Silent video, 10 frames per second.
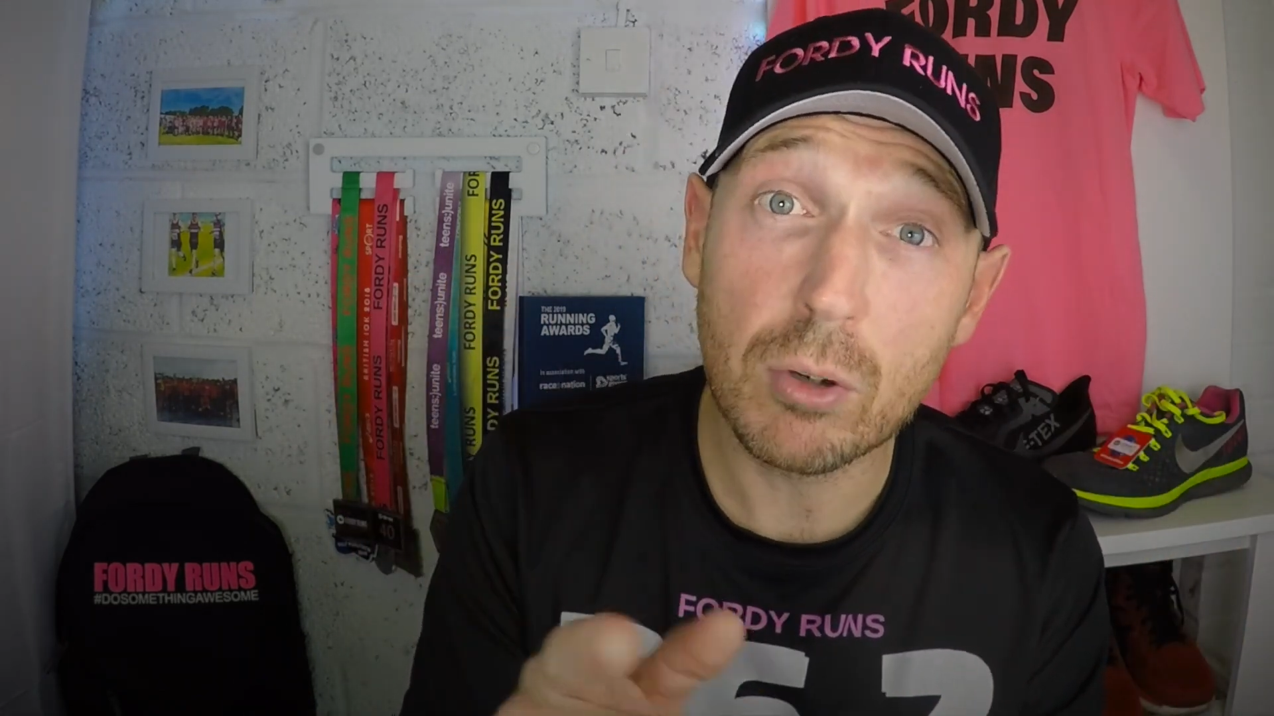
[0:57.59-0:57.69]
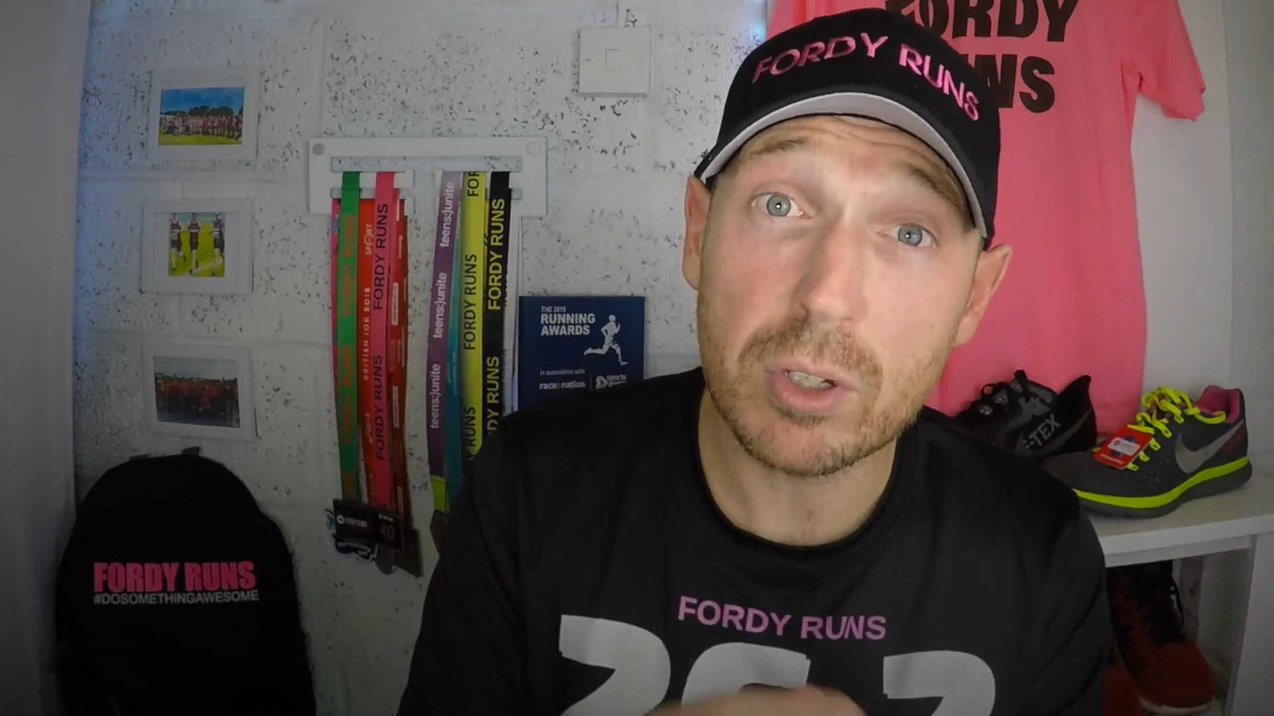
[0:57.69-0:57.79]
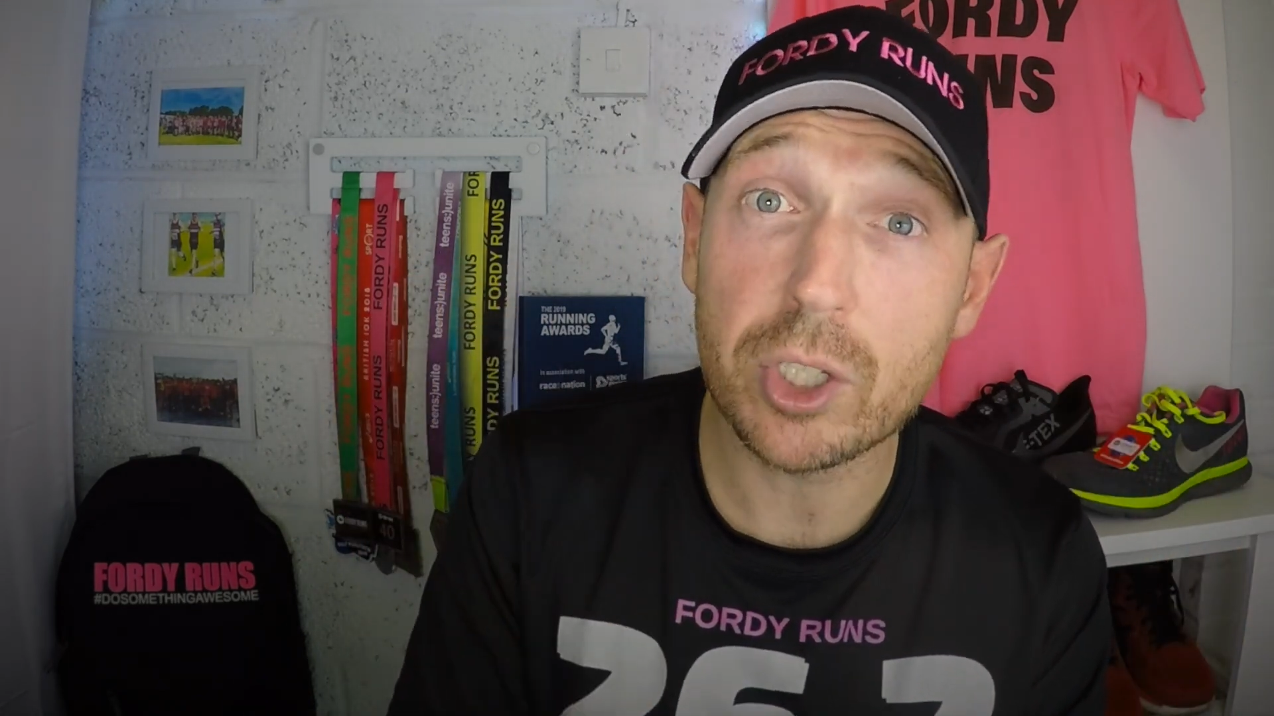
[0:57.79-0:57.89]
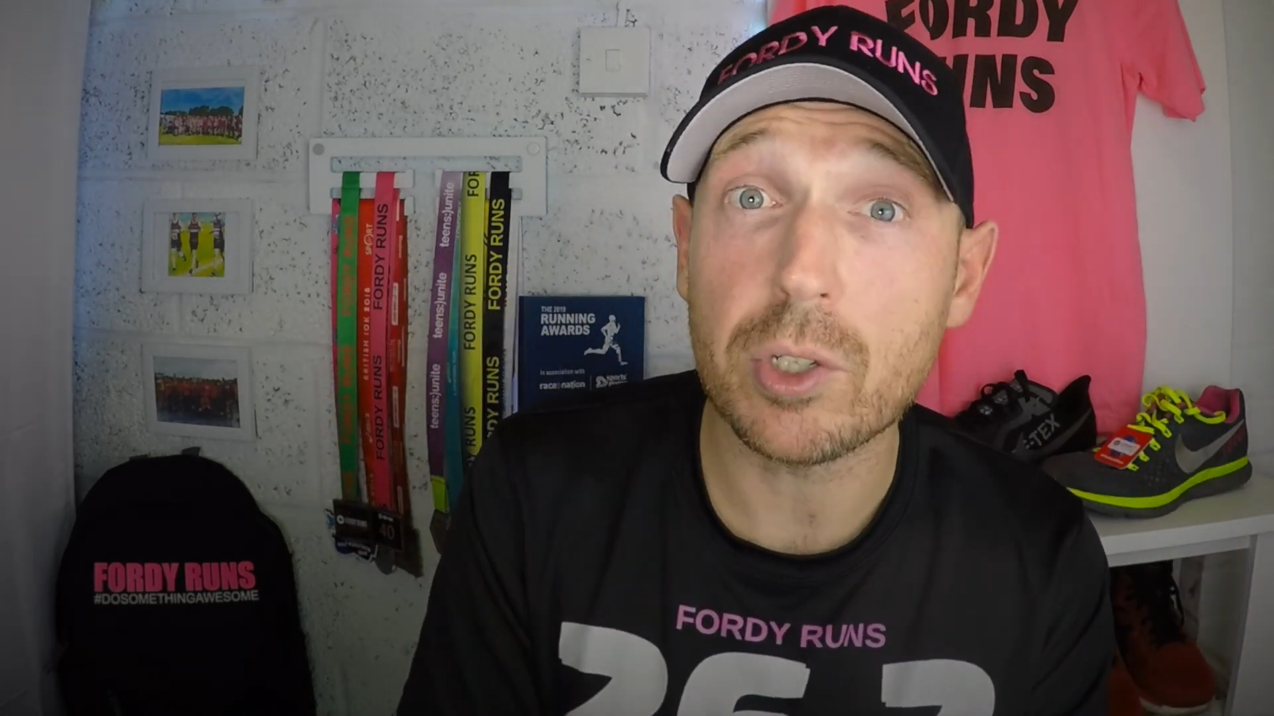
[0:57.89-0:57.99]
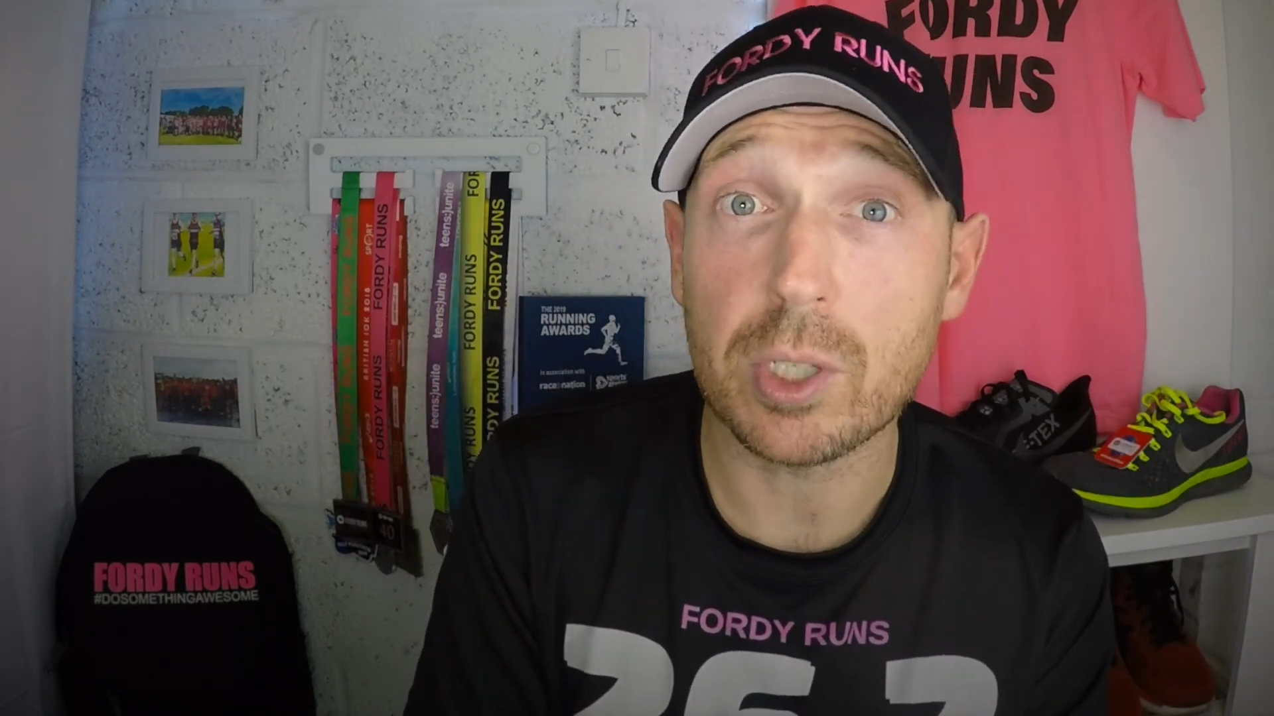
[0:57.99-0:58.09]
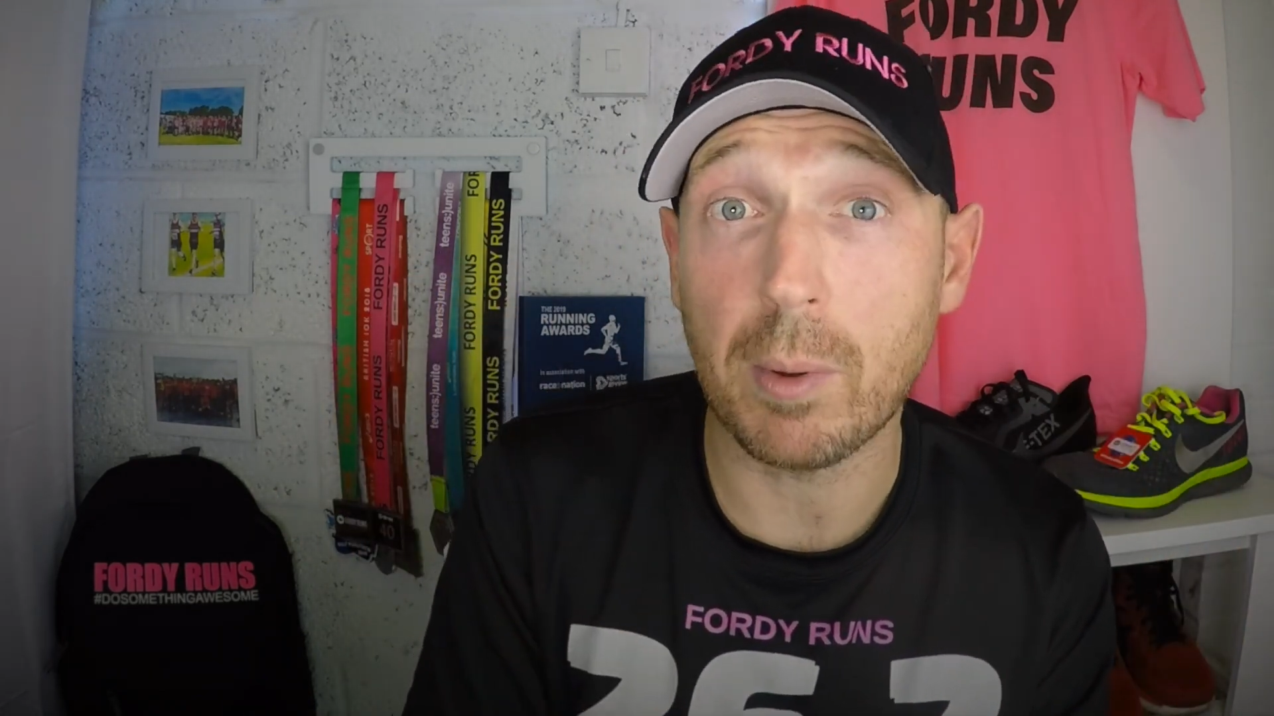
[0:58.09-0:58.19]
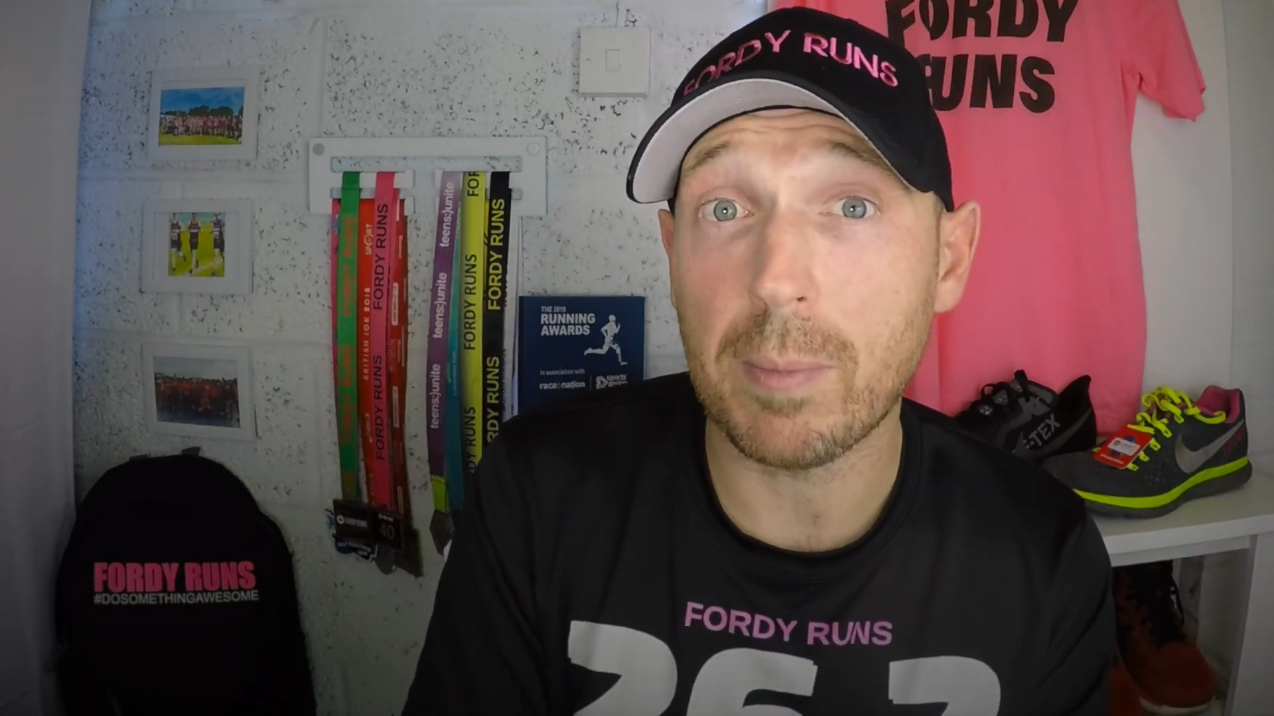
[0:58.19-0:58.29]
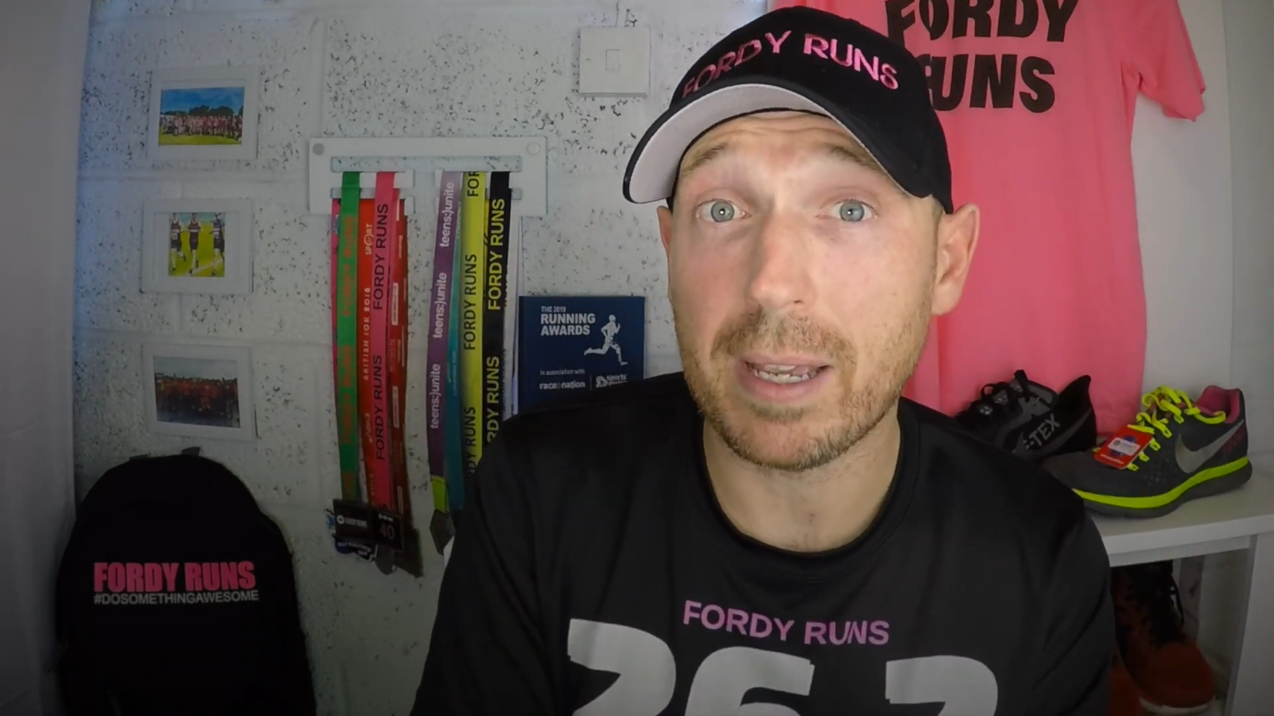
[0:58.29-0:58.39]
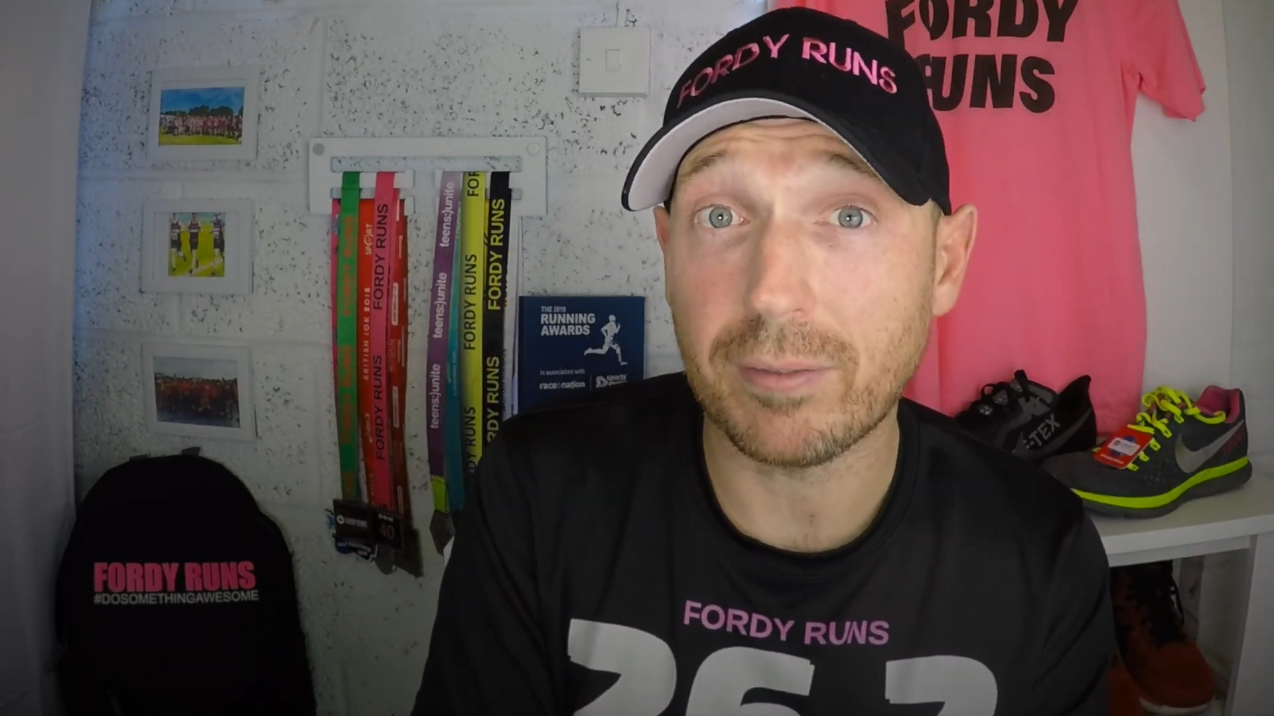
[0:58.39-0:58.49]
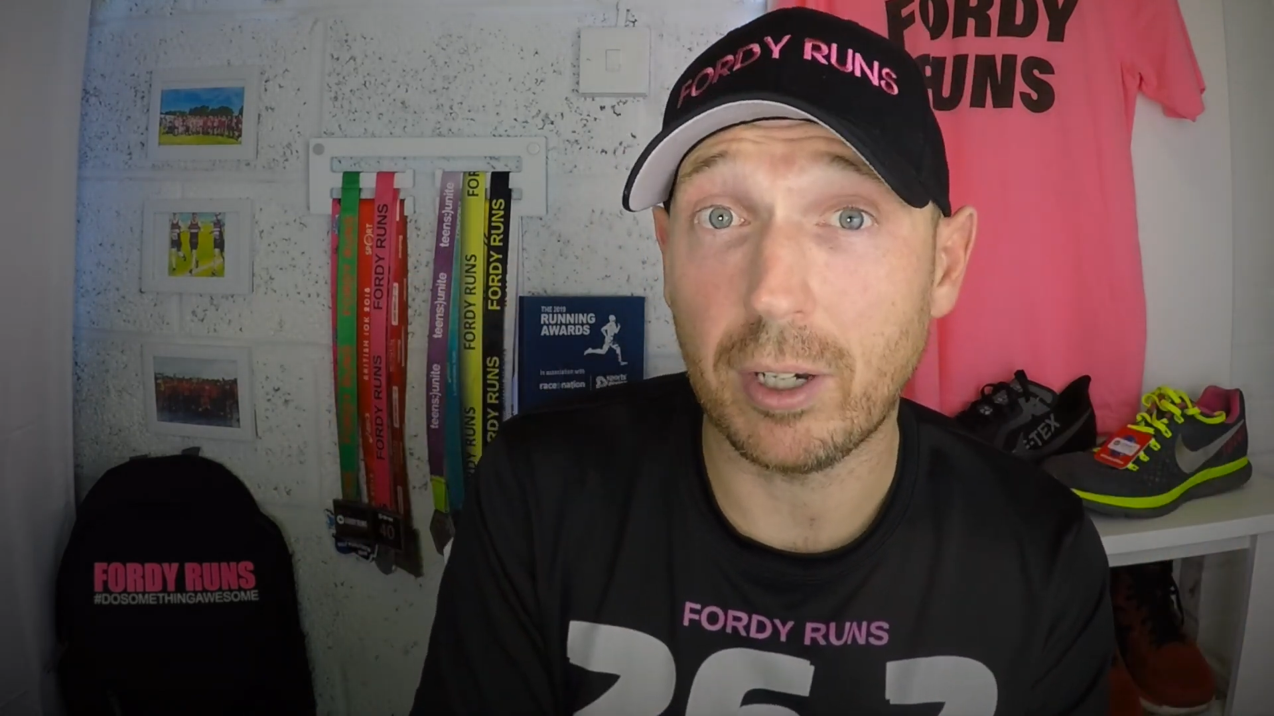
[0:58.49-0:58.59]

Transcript: do reduce them on Black